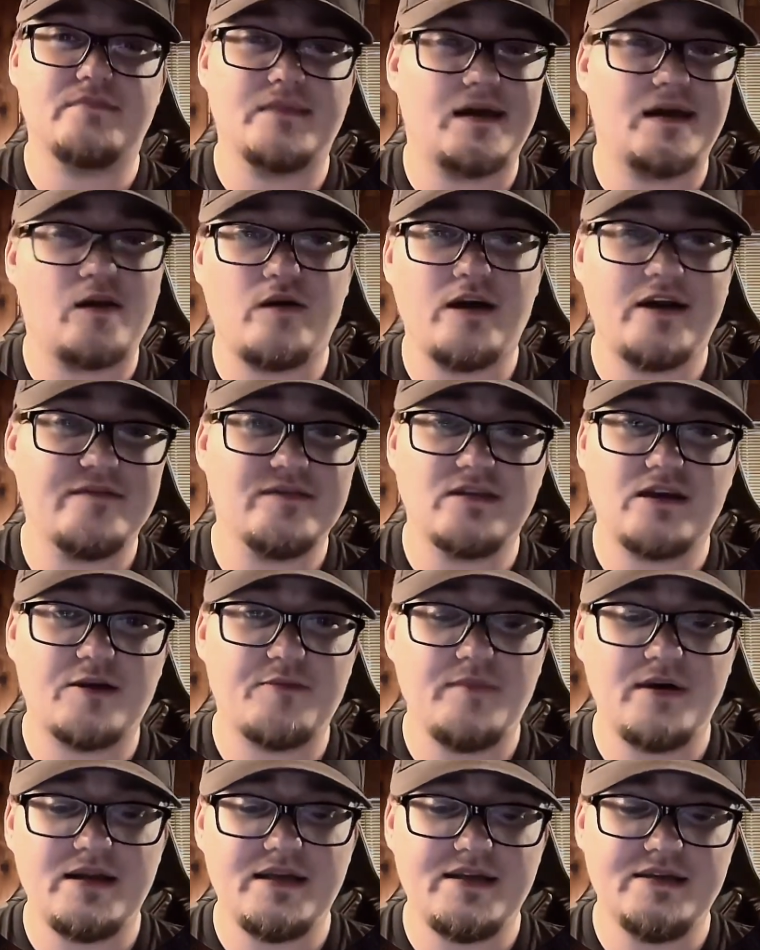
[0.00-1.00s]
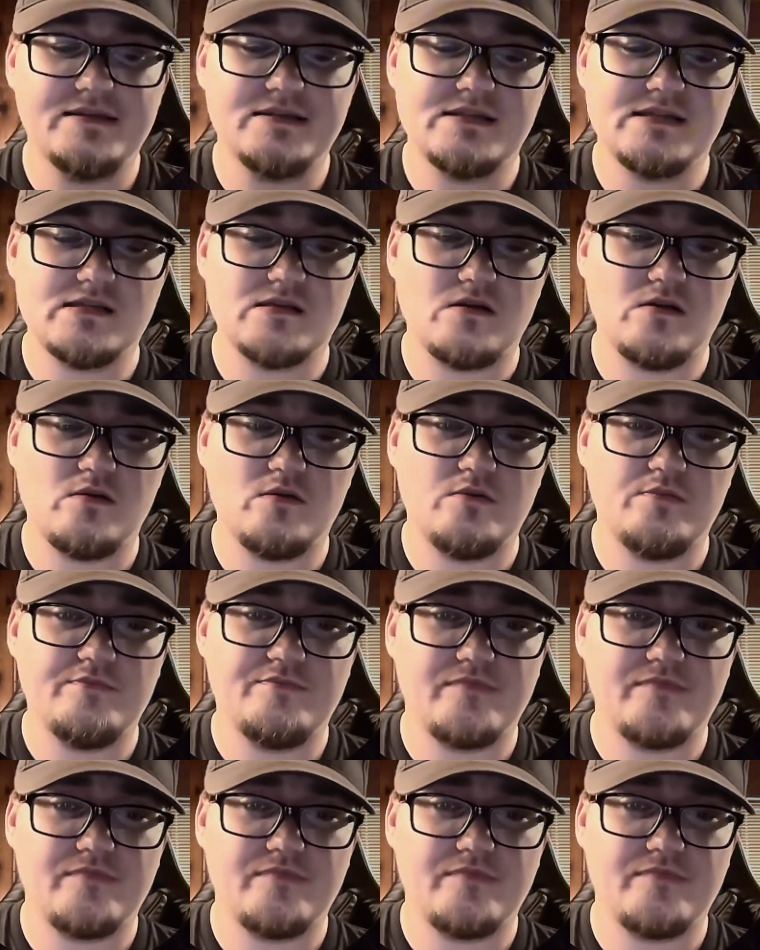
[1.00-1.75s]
I don't have a lot of money, so